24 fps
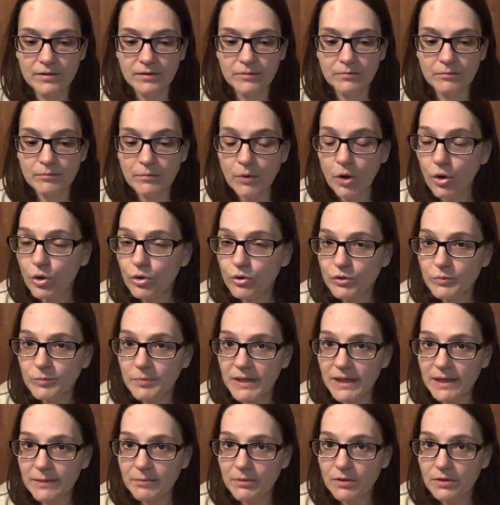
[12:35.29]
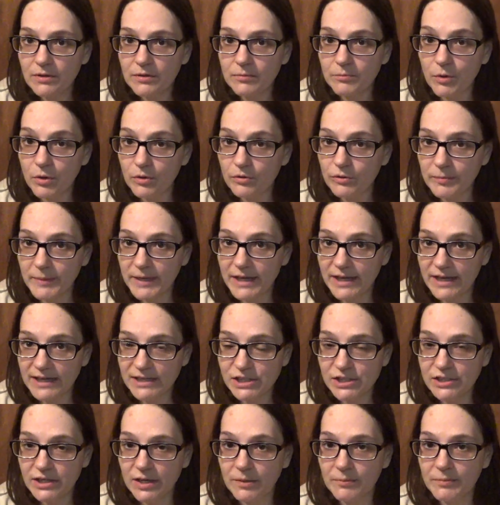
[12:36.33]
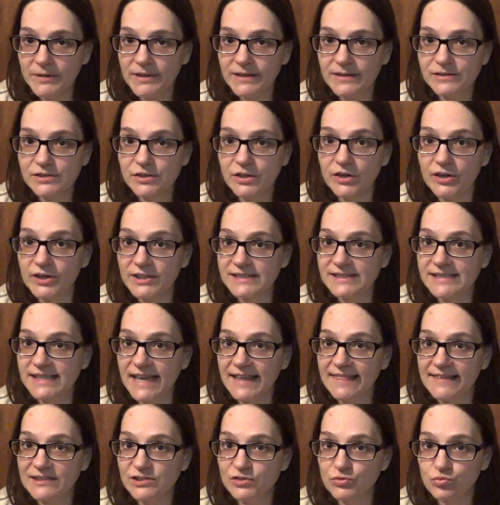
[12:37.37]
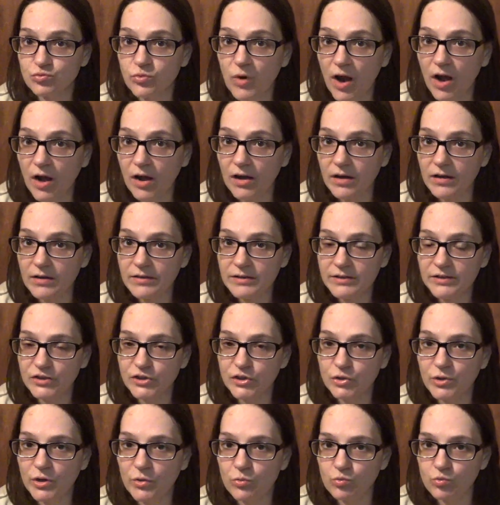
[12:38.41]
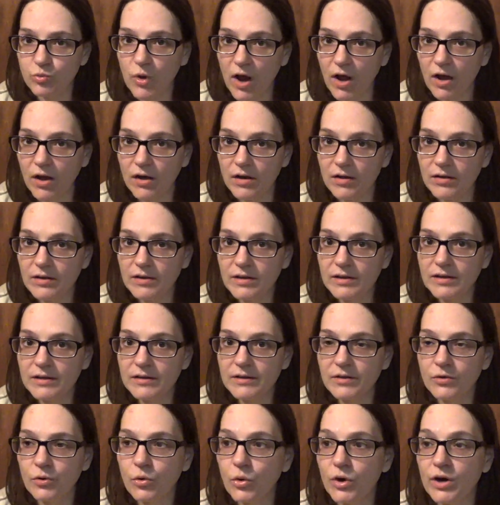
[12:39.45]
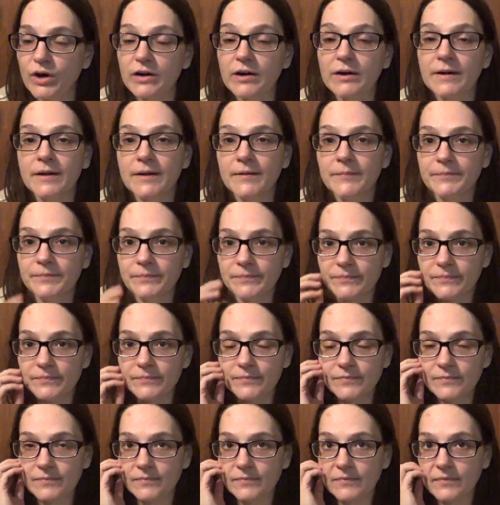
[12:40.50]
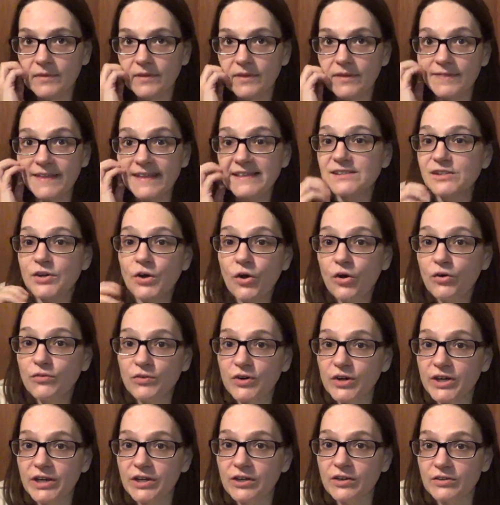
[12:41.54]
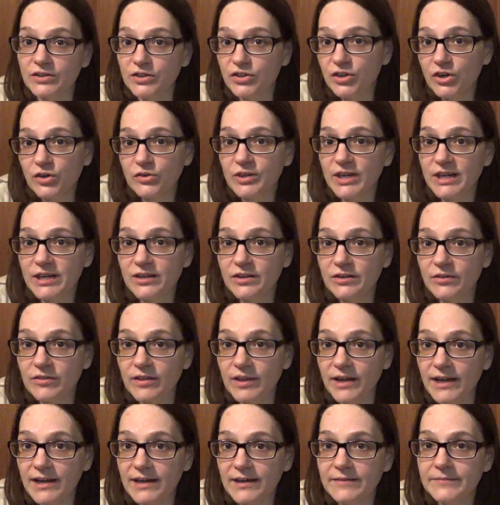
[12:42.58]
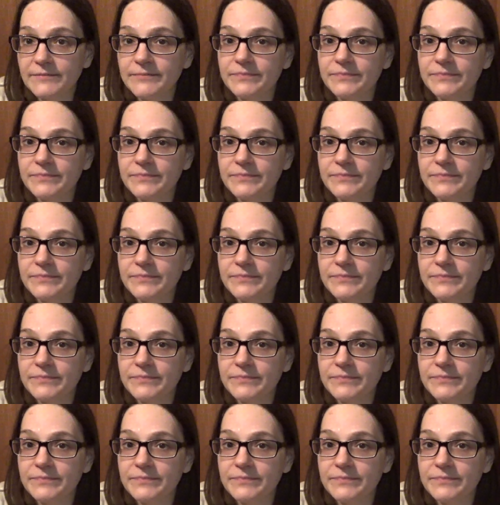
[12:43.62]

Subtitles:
mold remediation companies are going to say that's wrong. You're doing it wrong. Or that's overkill. You don't need to do that.